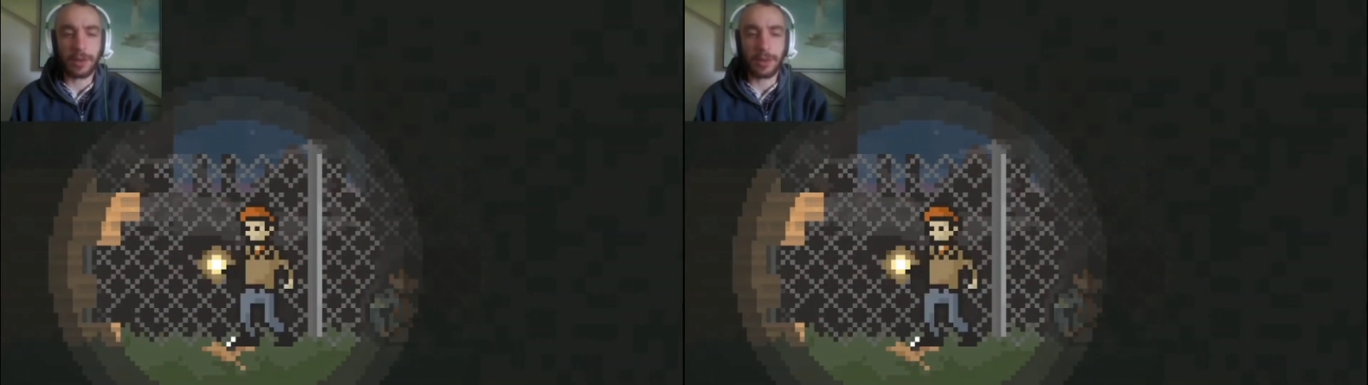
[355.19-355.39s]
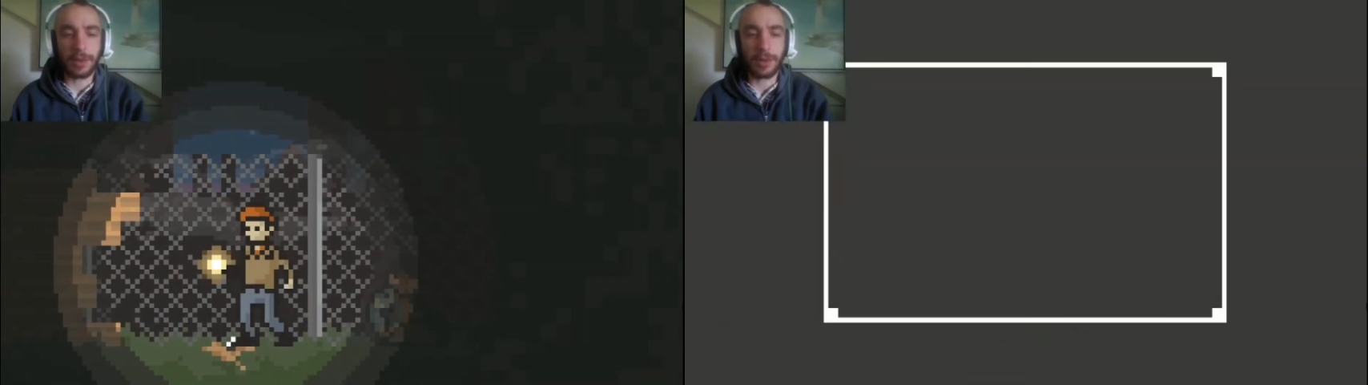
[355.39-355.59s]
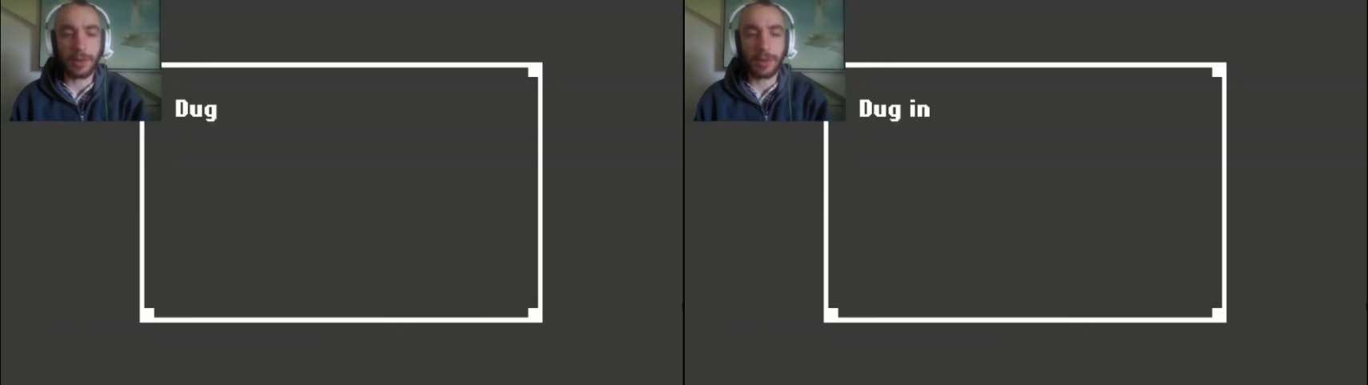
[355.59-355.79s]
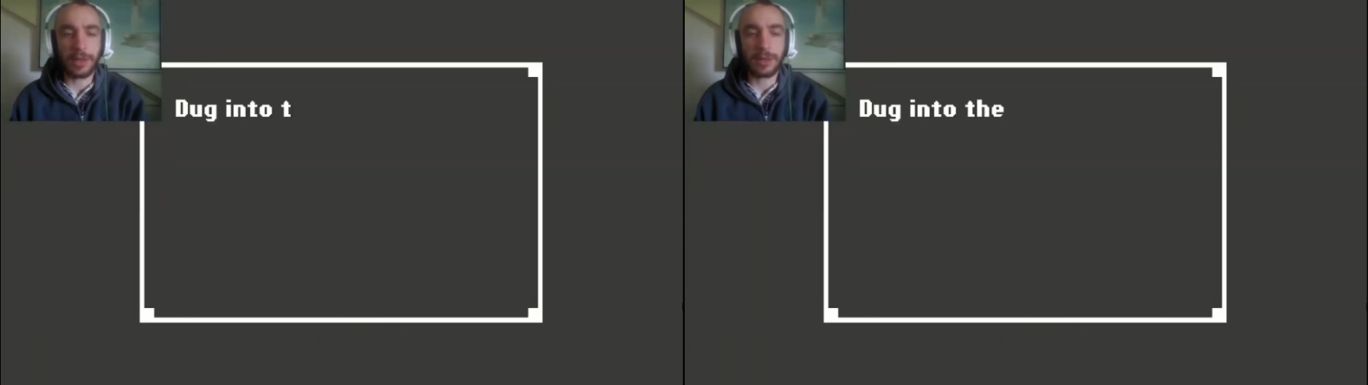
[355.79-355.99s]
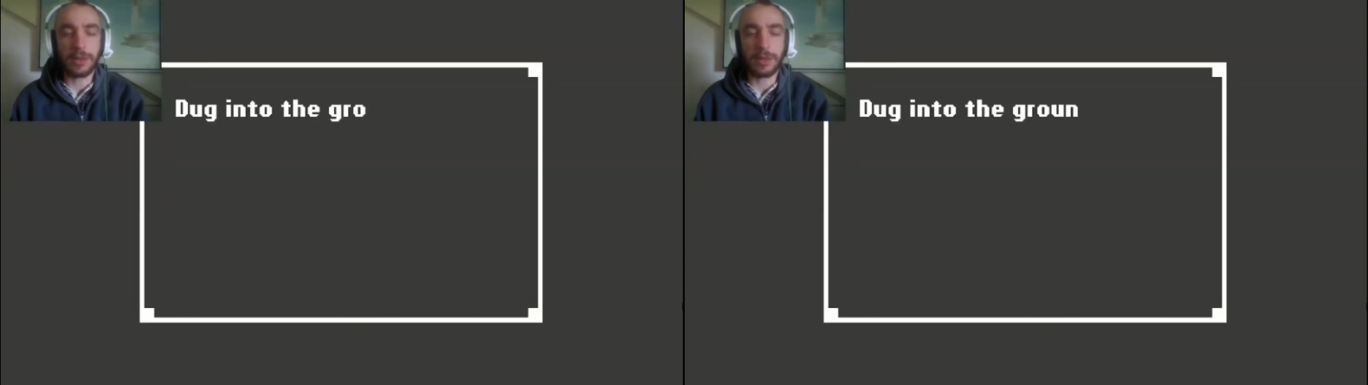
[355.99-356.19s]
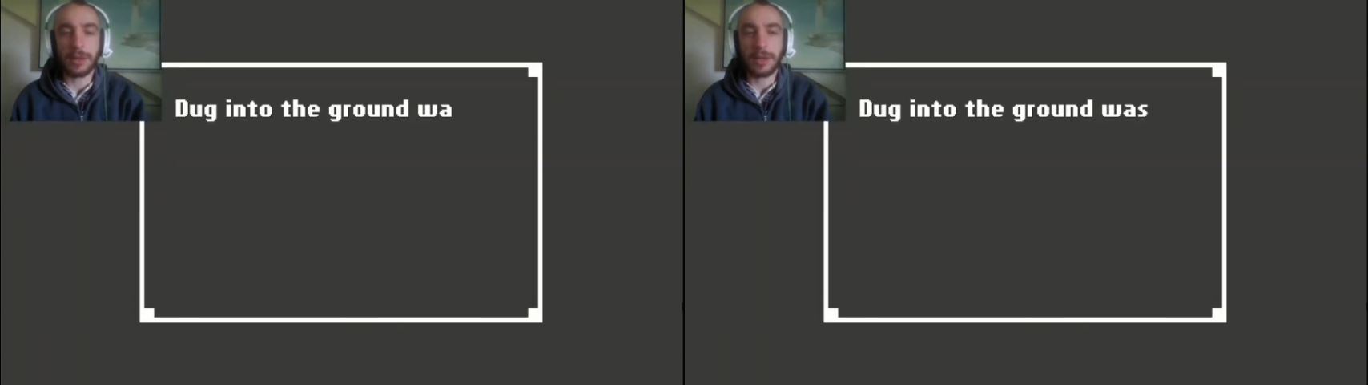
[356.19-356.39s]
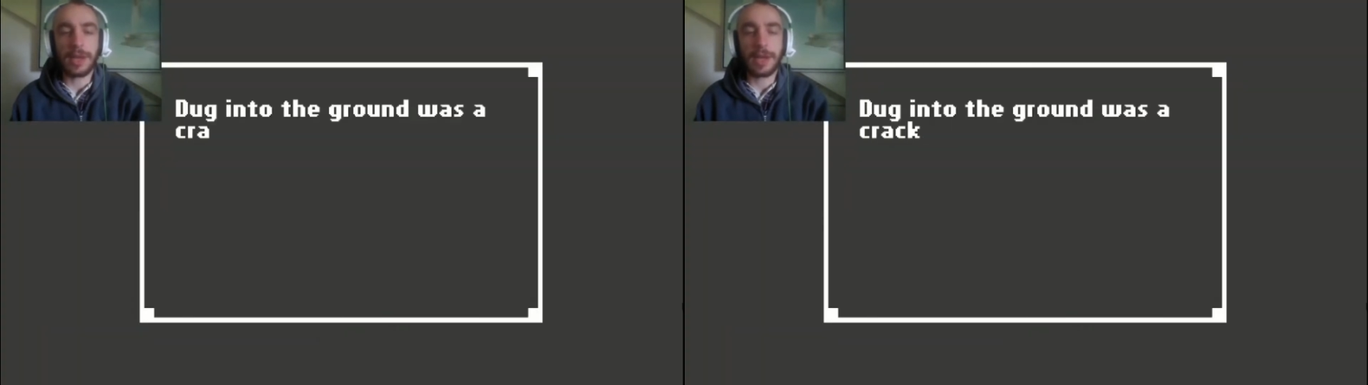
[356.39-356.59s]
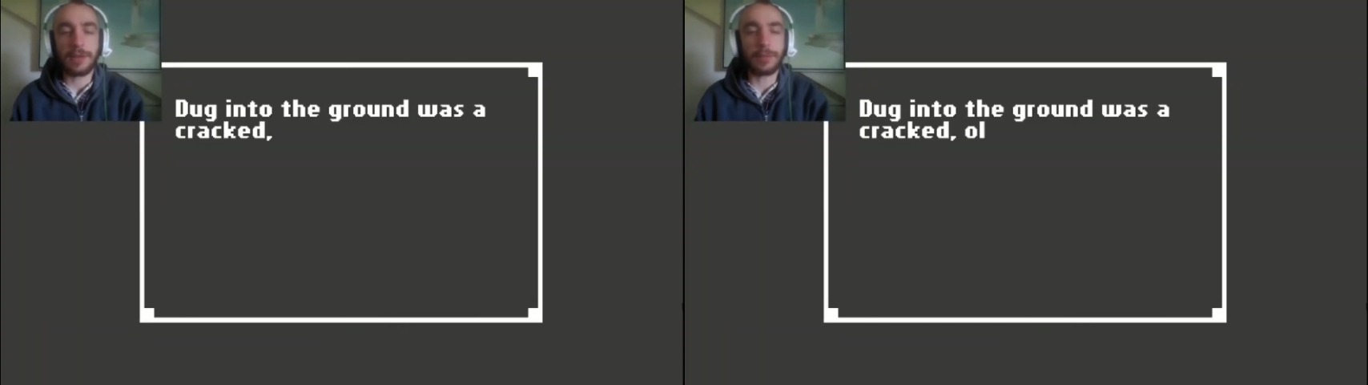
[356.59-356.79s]
Oh, the one I'm holding?
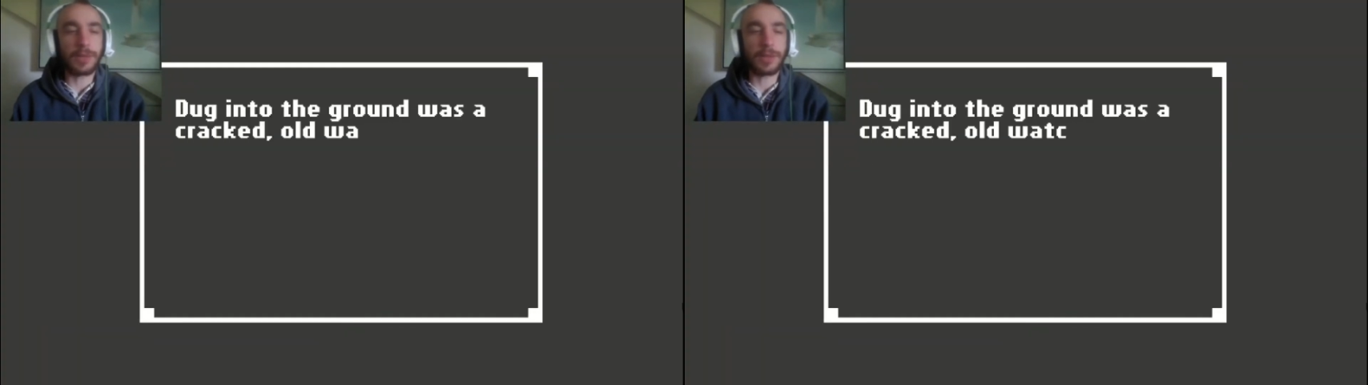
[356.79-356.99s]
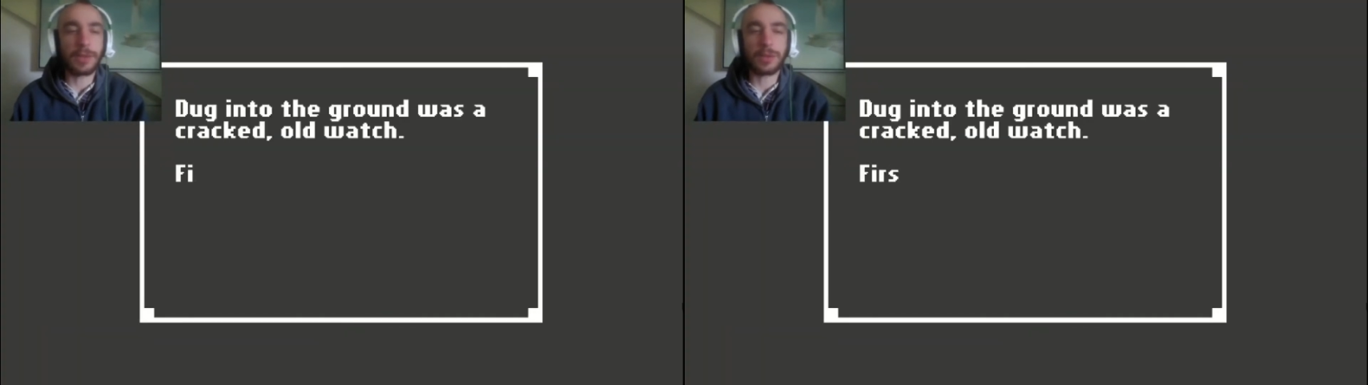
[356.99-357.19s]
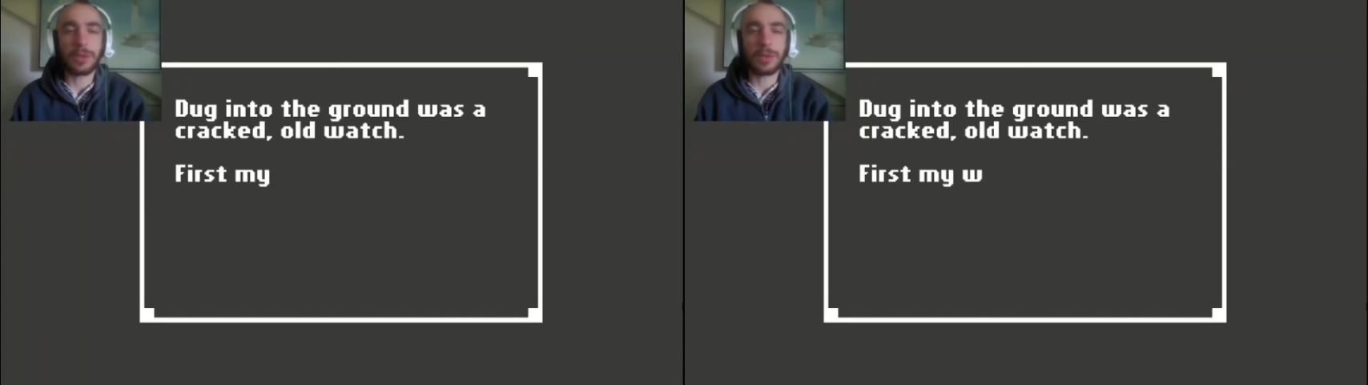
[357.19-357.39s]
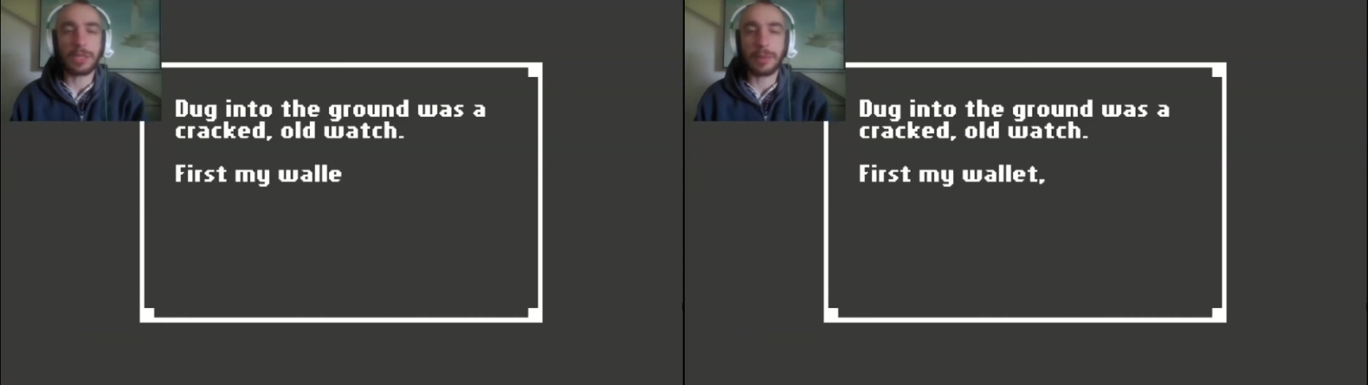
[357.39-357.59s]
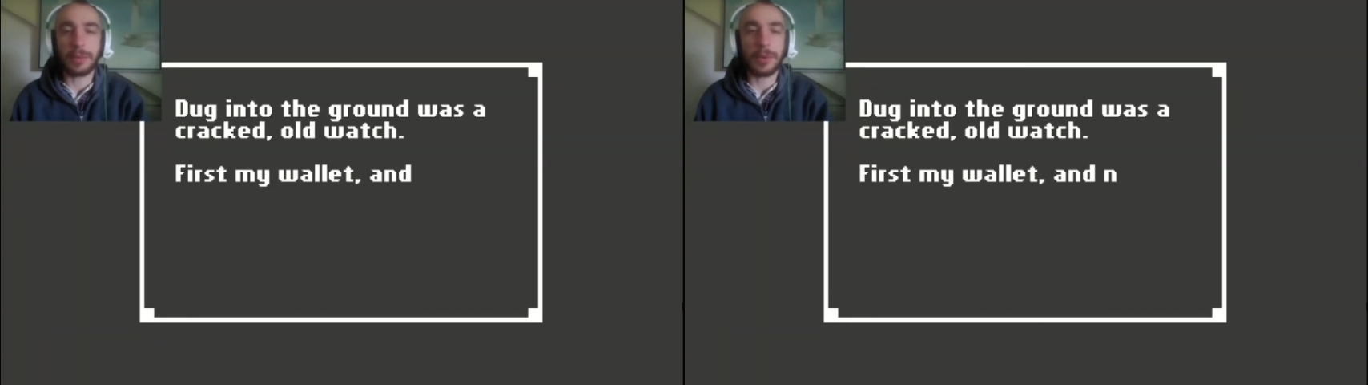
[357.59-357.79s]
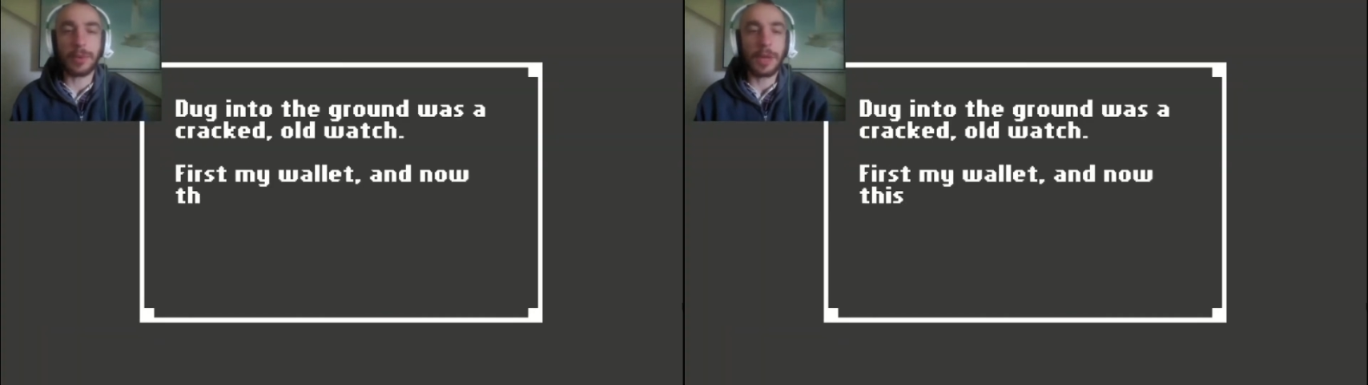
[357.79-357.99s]
Yeah, you've killed all these people.